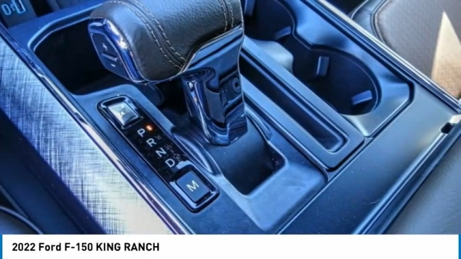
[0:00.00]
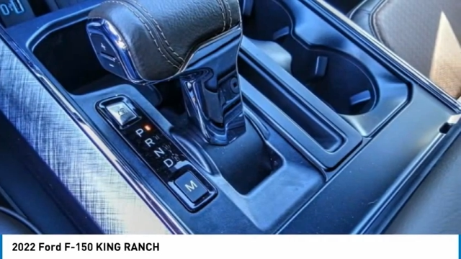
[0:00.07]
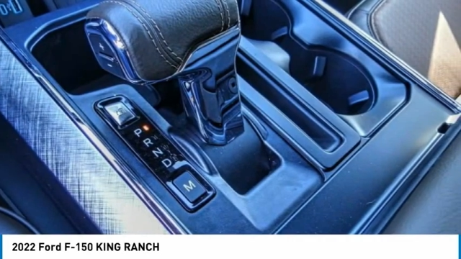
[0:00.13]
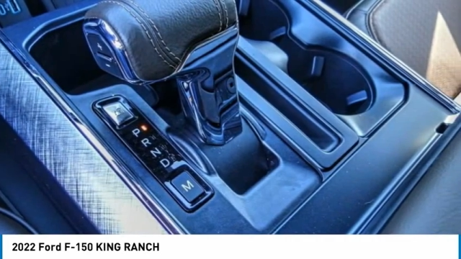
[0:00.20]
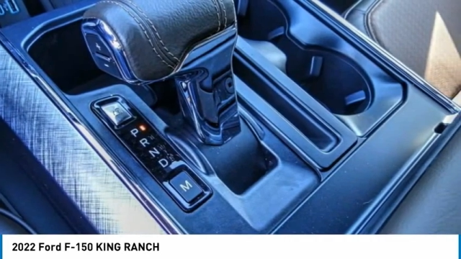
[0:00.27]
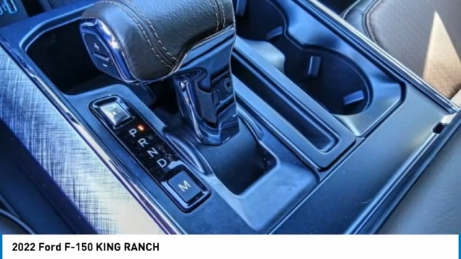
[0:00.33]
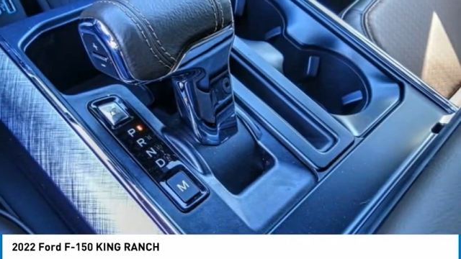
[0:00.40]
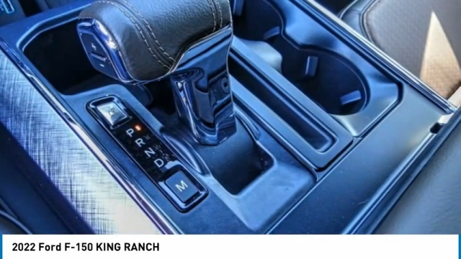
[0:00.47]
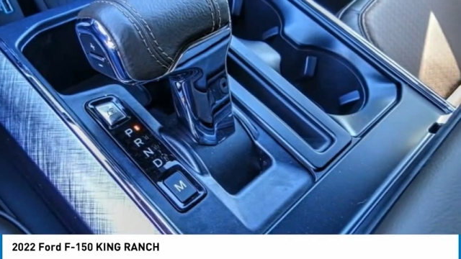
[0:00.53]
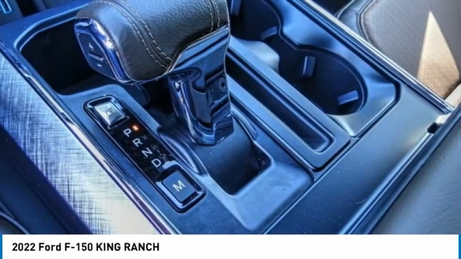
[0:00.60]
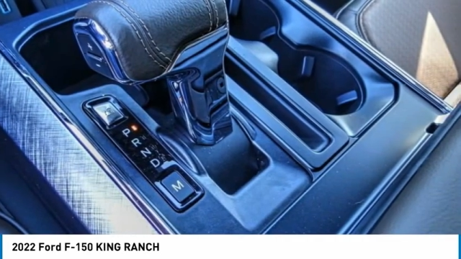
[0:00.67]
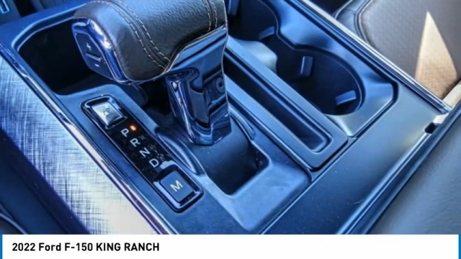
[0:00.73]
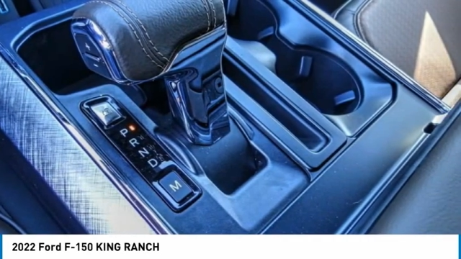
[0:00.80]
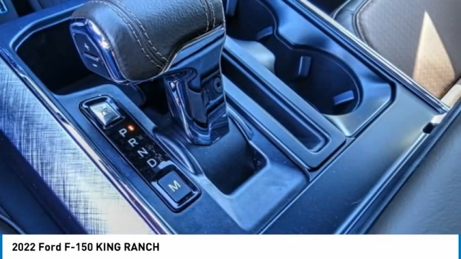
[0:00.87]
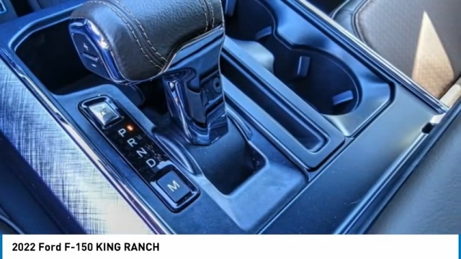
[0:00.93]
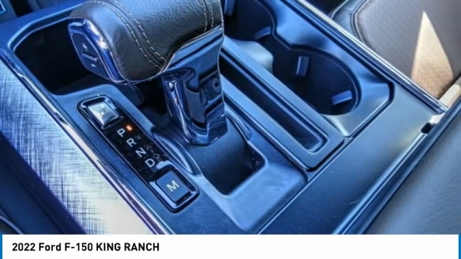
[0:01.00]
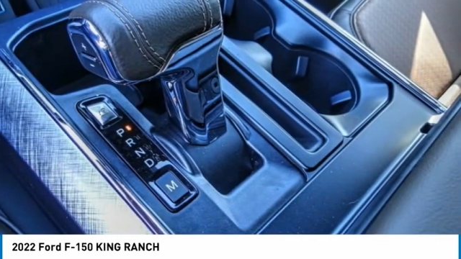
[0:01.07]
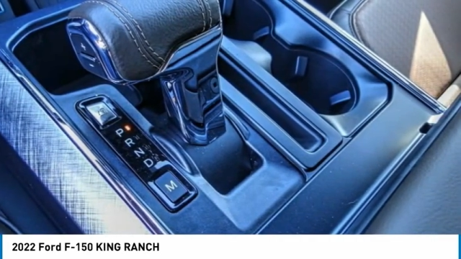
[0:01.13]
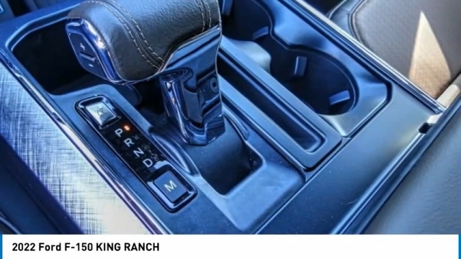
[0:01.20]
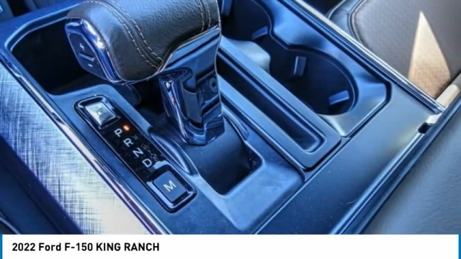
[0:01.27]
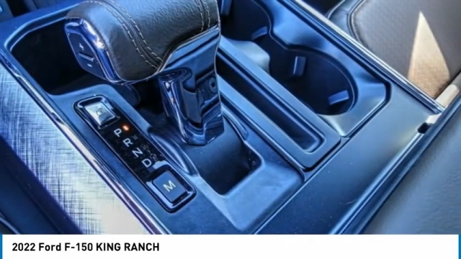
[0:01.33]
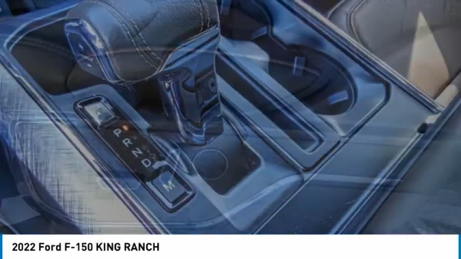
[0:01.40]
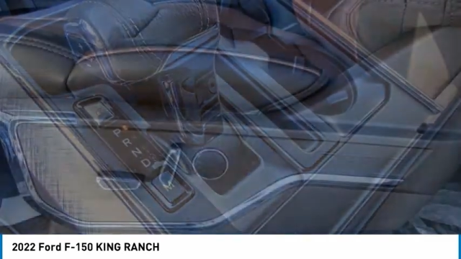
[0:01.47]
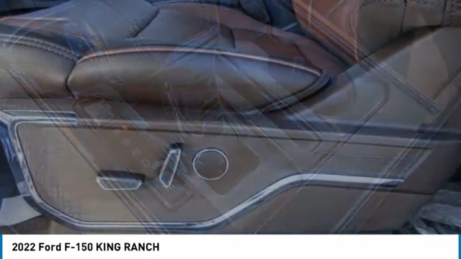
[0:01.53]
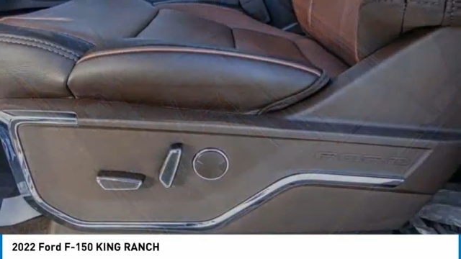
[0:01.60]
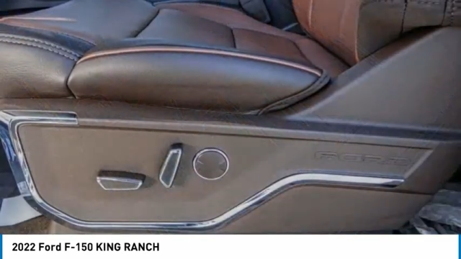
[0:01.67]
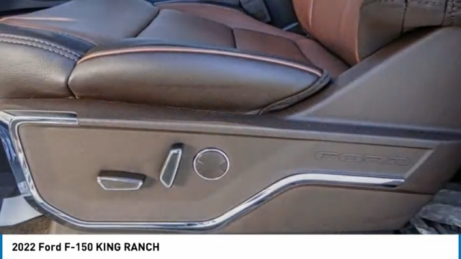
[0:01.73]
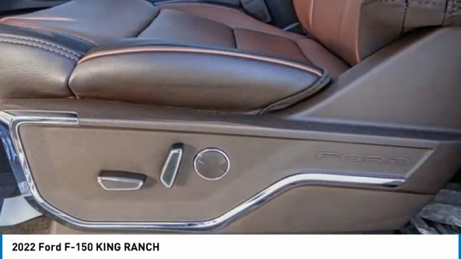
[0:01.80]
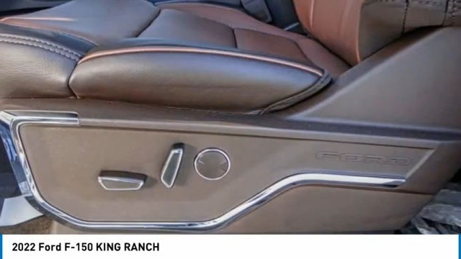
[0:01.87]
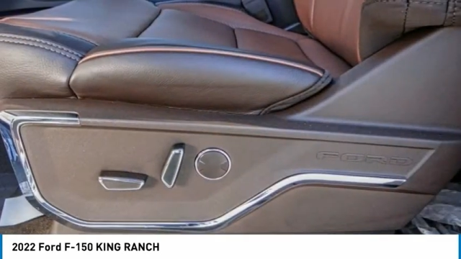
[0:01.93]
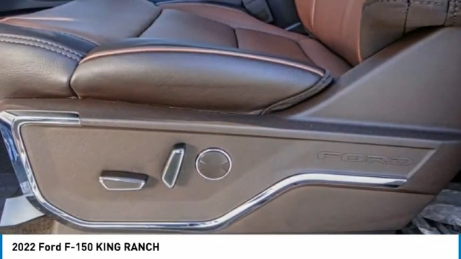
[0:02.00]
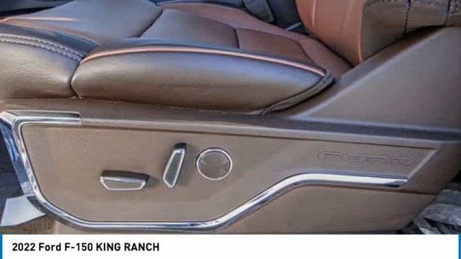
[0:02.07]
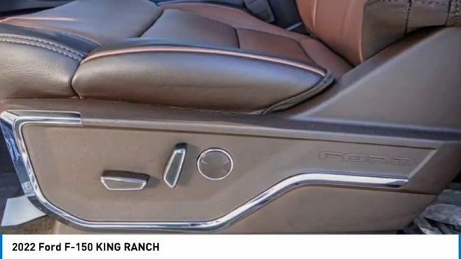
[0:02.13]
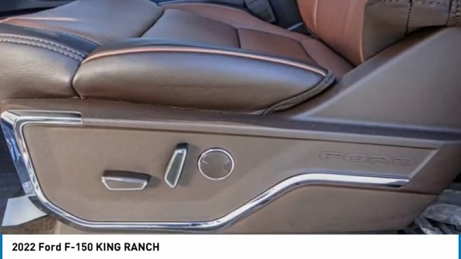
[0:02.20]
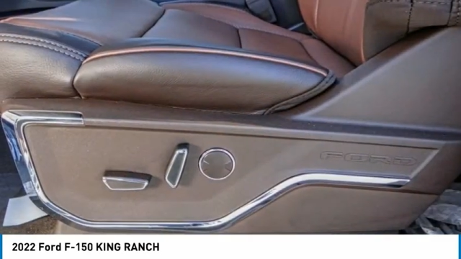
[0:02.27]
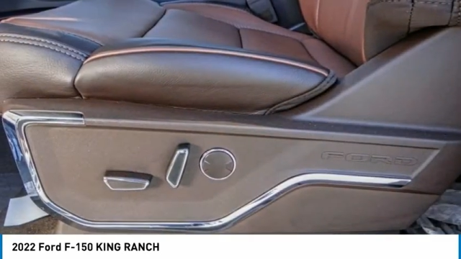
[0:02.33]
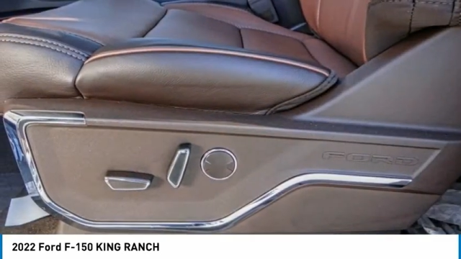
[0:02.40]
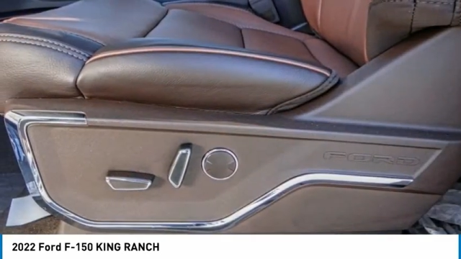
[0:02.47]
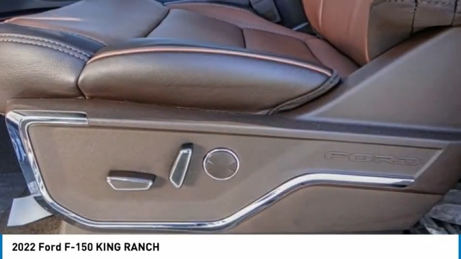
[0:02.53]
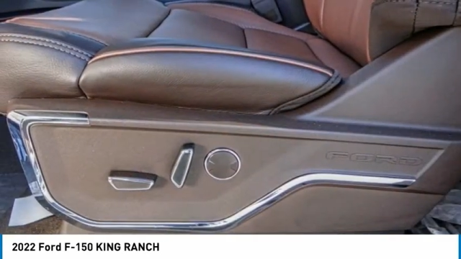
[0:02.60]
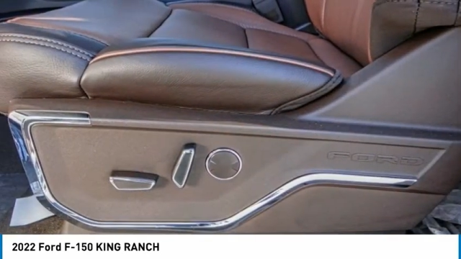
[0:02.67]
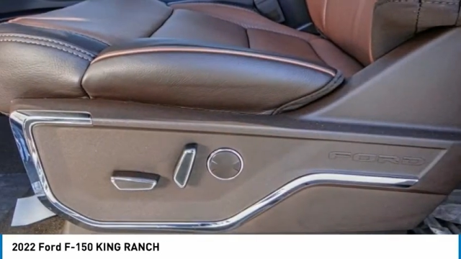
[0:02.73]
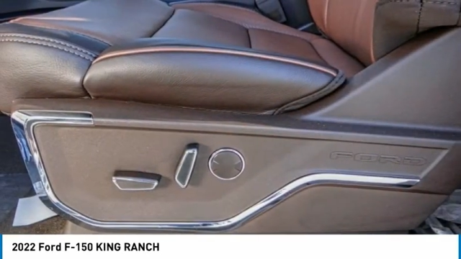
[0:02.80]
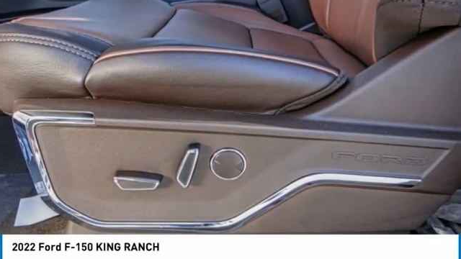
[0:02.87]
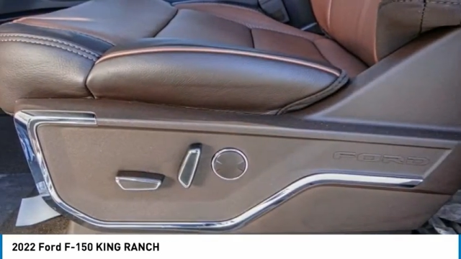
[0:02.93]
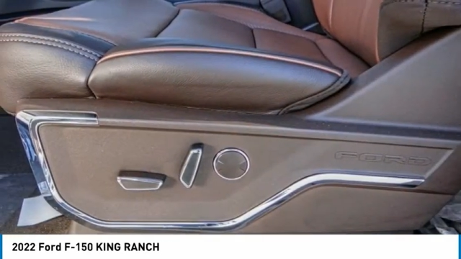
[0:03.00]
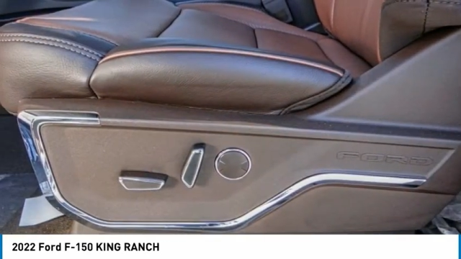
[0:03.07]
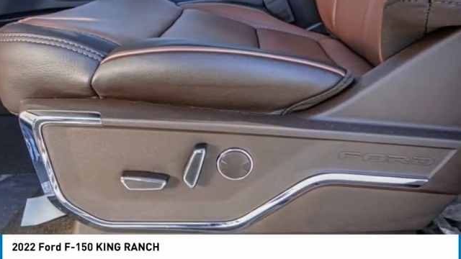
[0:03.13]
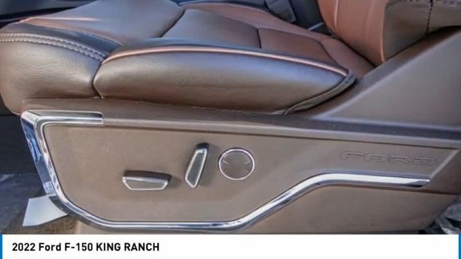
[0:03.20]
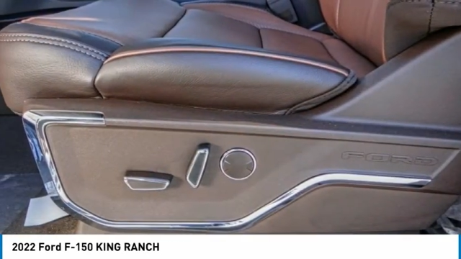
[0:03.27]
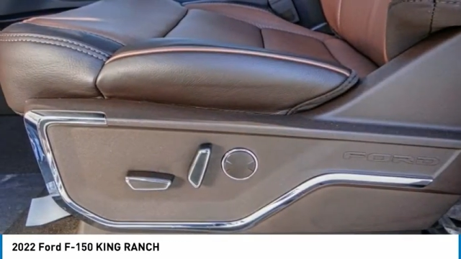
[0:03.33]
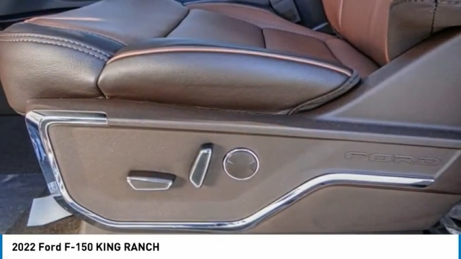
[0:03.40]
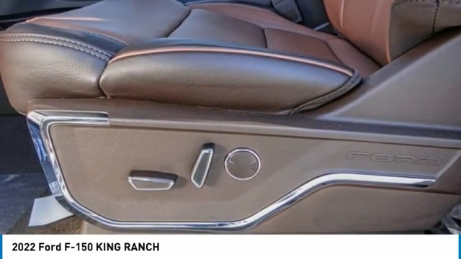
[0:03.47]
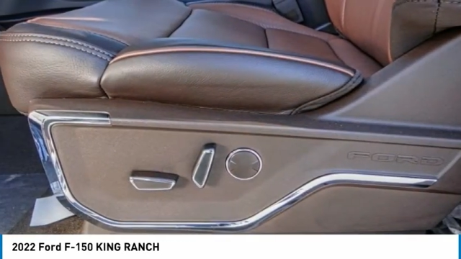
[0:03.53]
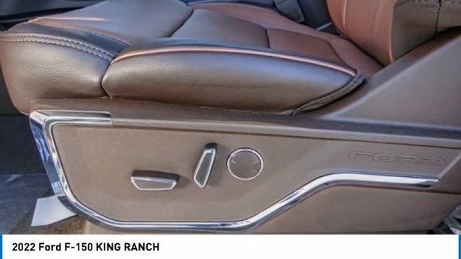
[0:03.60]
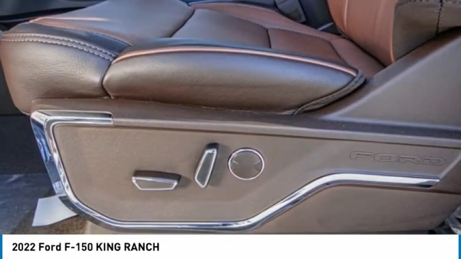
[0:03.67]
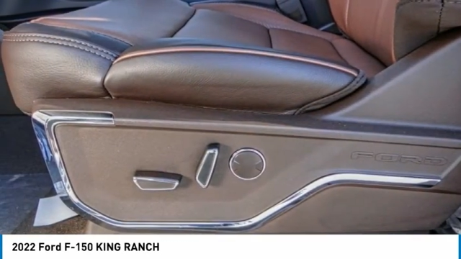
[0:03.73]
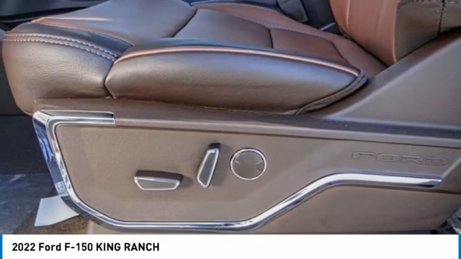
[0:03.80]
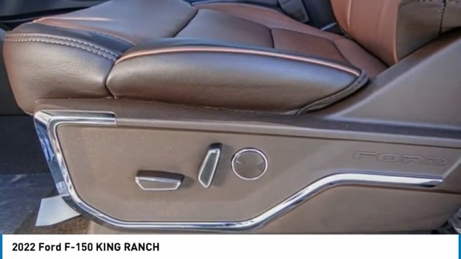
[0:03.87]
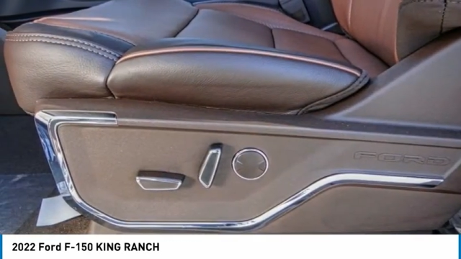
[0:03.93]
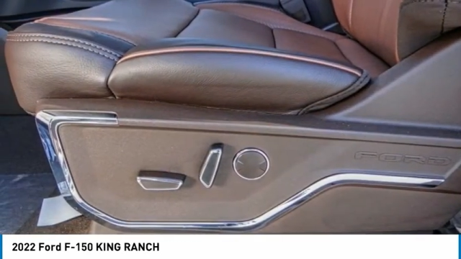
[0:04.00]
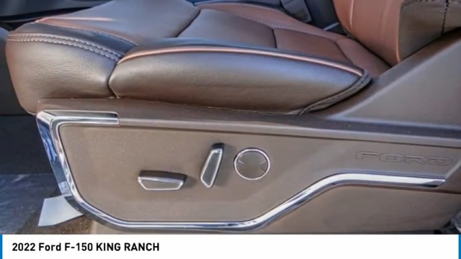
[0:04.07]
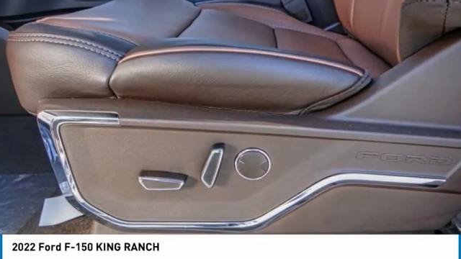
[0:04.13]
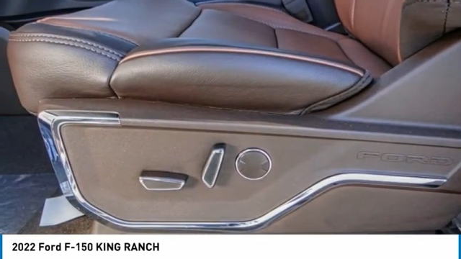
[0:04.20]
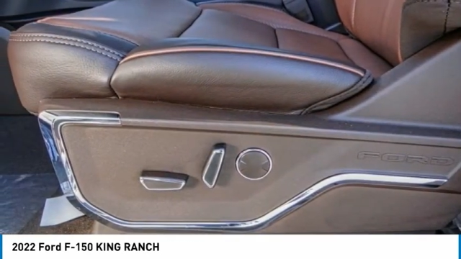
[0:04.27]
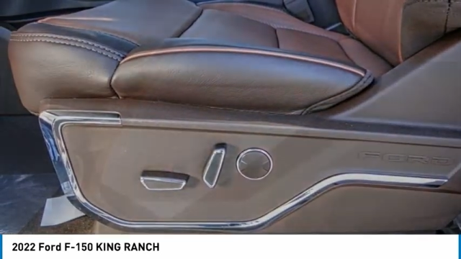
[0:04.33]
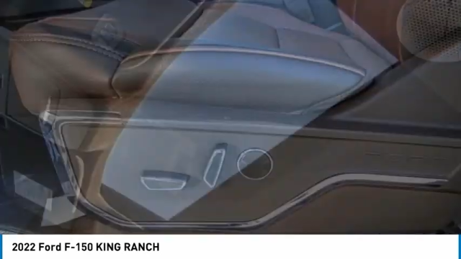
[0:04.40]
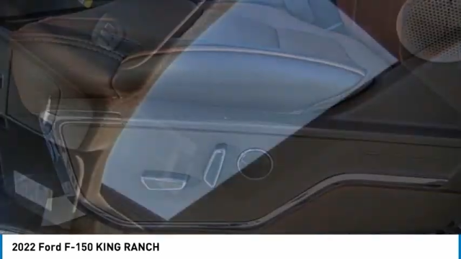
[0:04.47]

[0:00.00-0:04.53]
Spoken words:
No face is visible, so there are no lips to read.